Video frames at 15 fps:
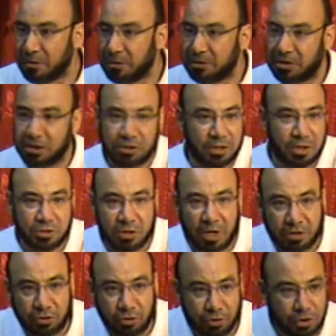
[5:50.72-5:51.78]
sisters
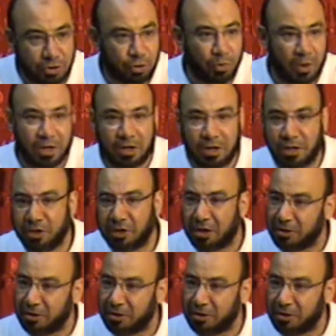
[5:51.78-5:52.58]
are talking to one another